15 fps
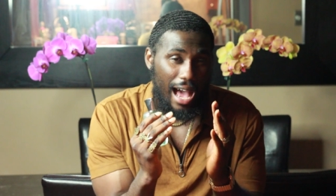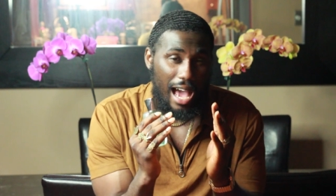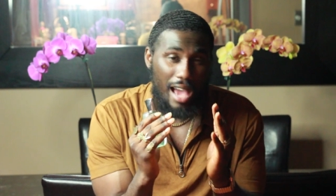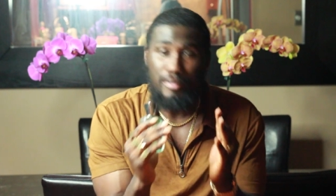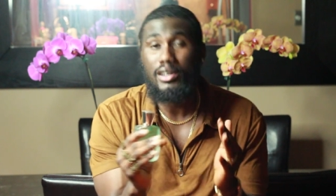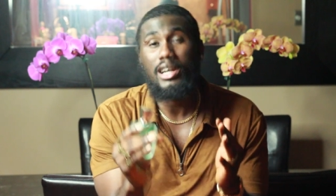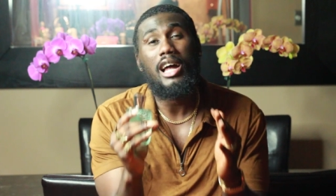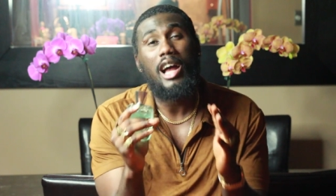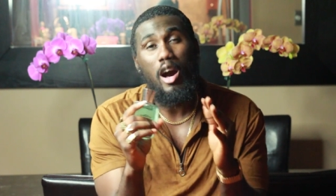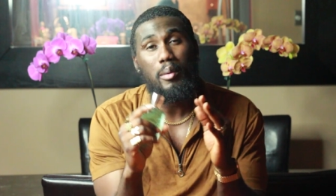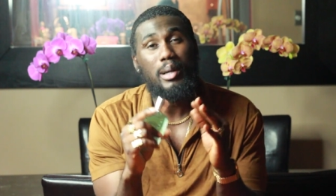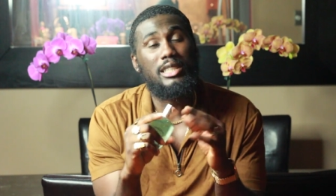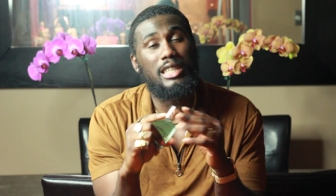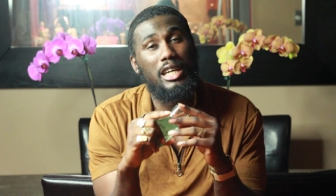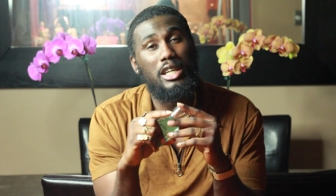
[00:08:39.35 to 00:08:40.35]
I forgot how
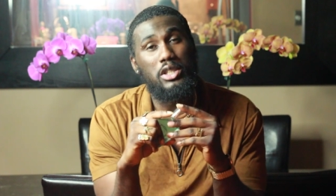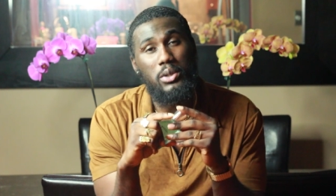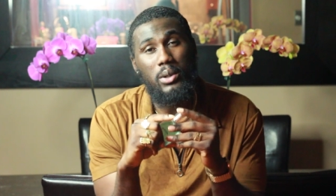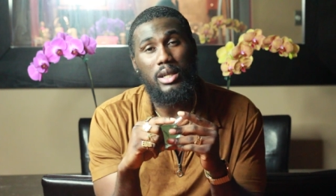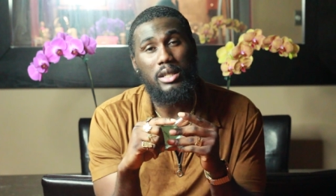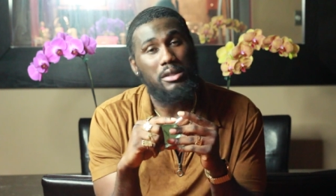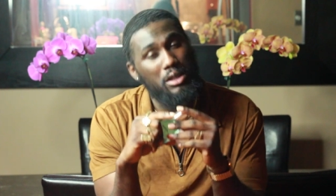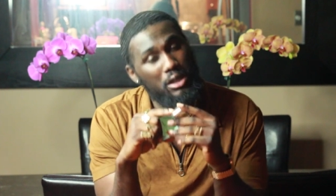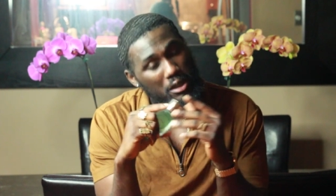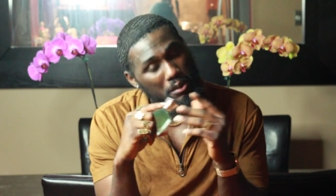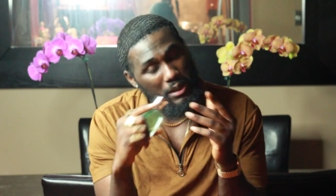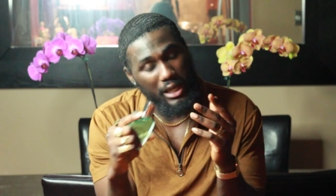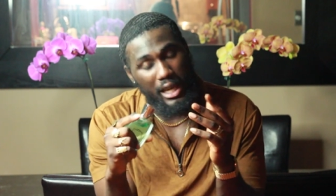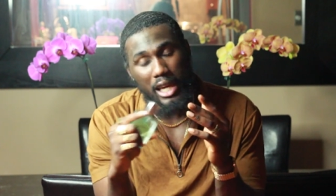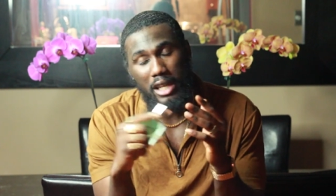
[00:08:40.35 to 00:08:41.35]
much I enjoy
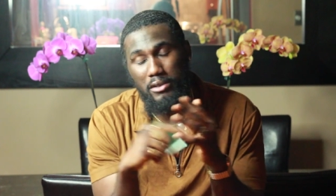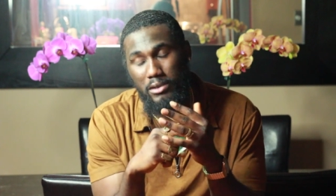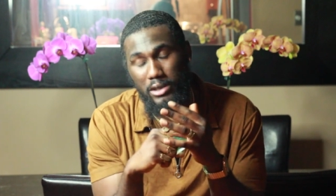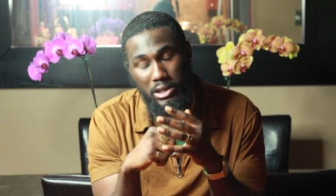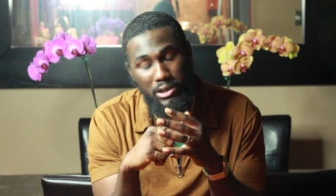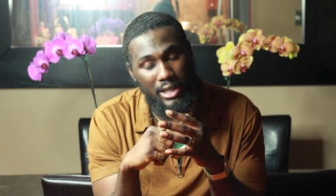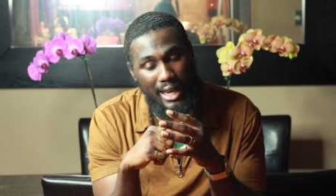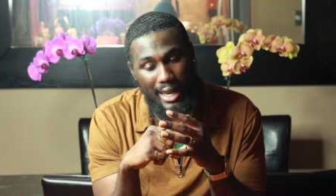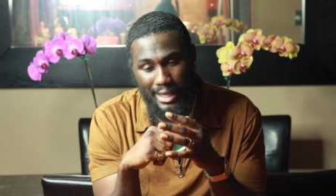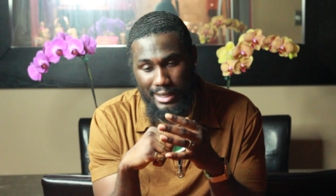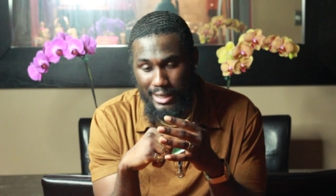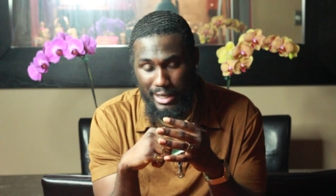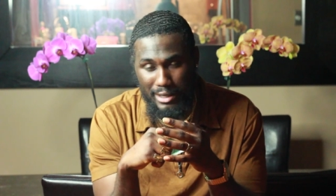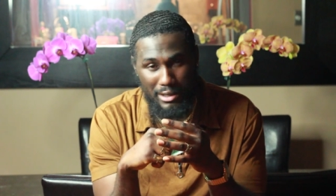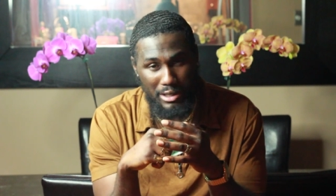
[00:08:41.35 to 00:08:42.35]
communicating with you
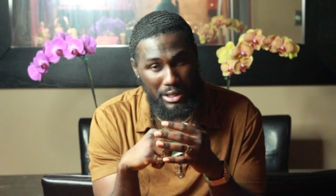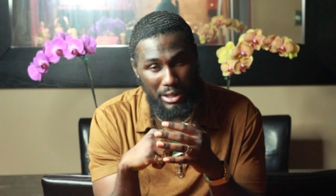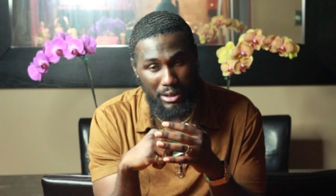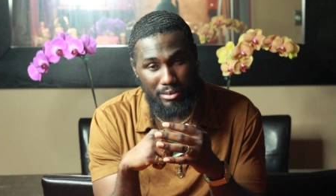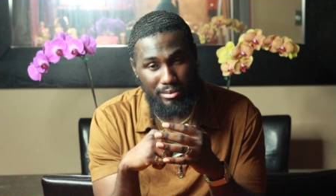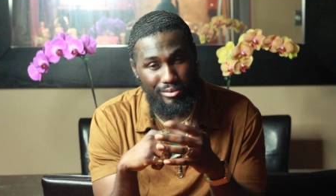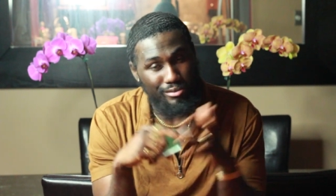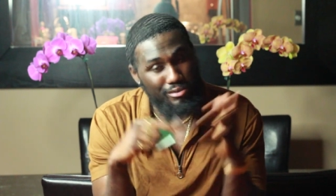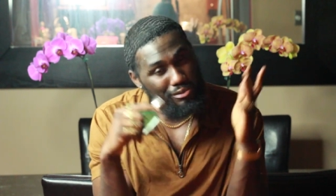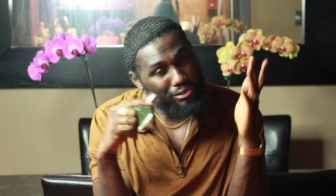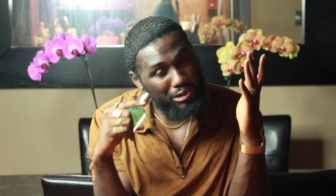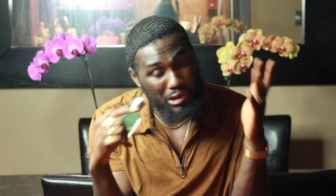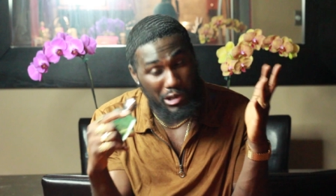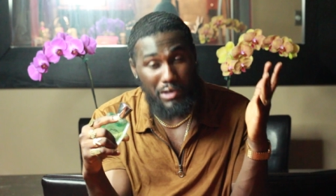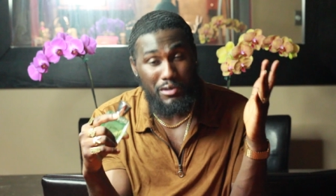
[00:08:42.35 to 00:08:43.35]
guys and, you know,
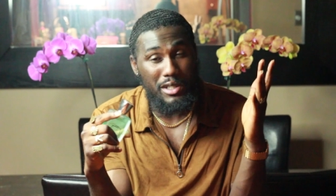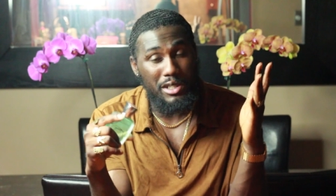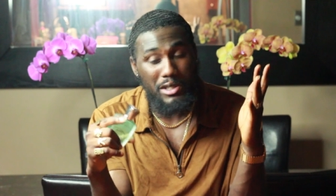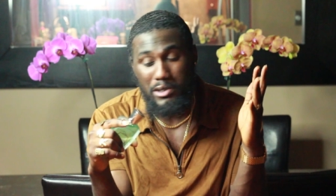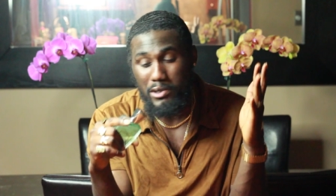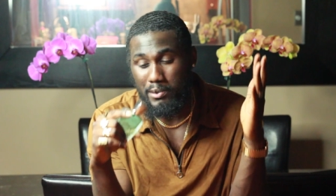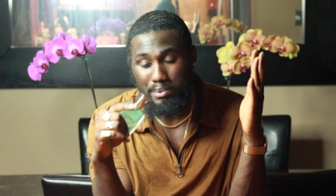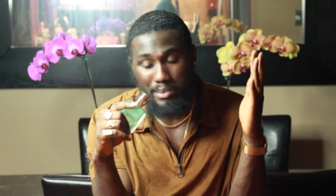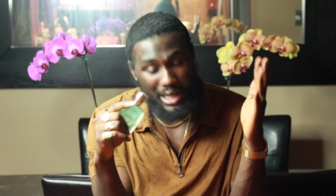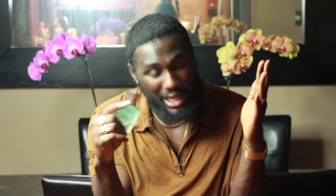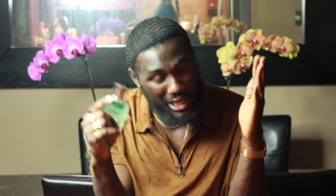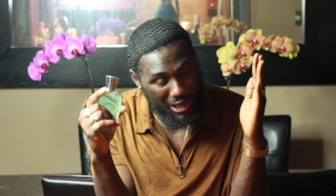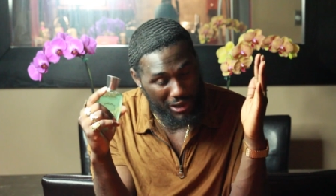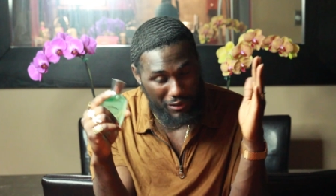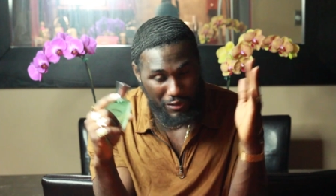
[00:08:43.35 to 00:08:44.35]
serving you,
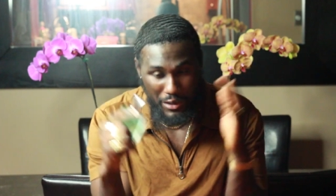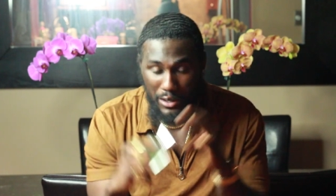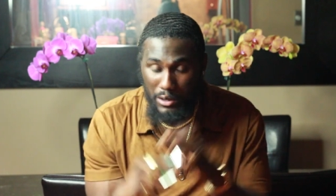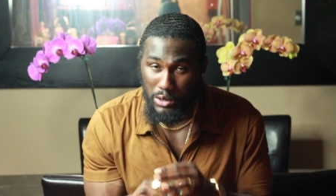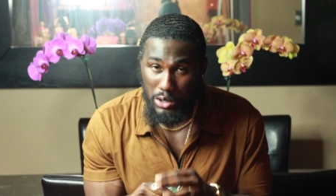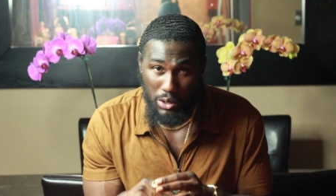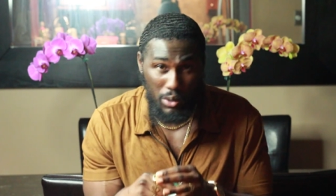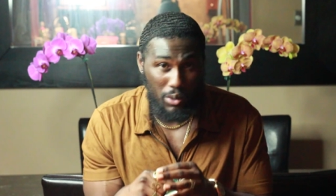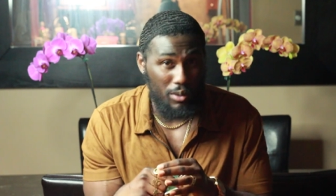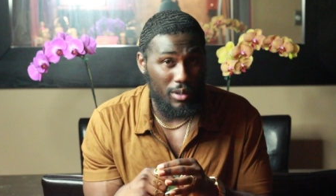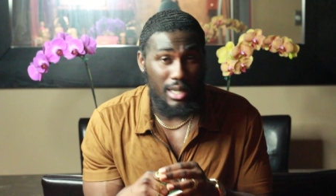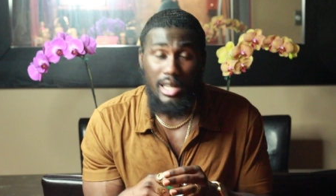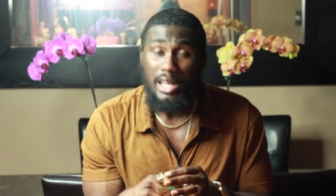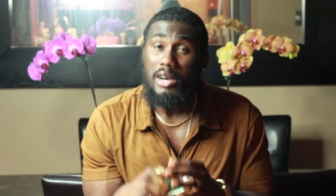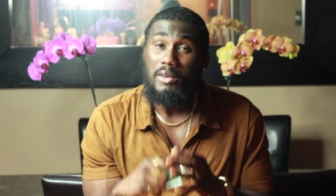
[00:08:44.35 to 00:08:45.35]
being here for you. So
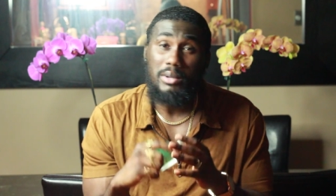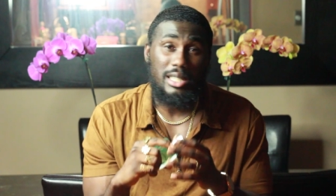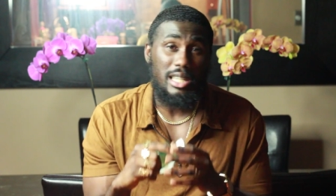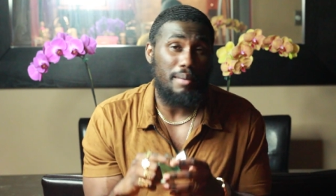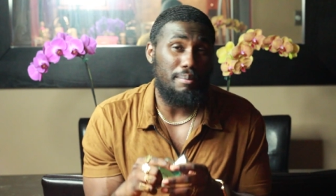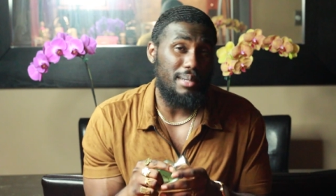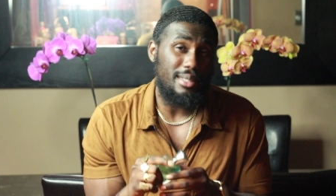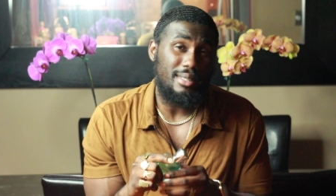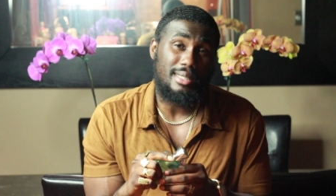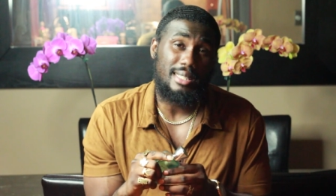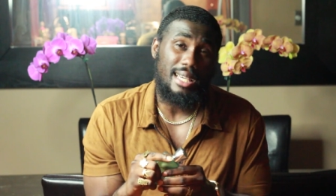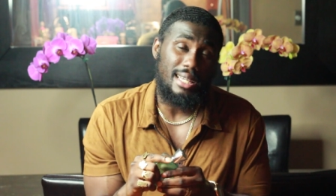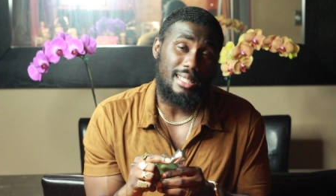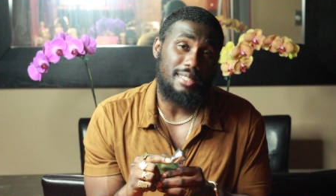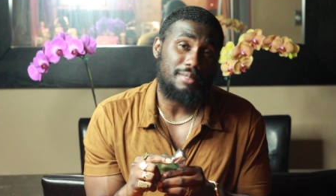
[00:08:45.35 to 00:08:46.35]
with that being
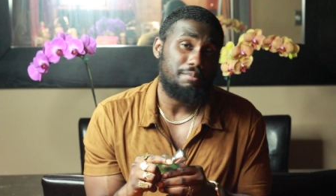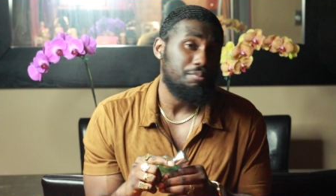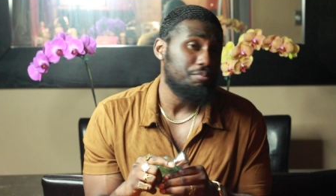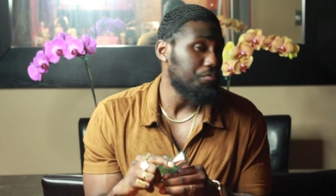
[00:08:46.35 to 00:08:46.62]
said,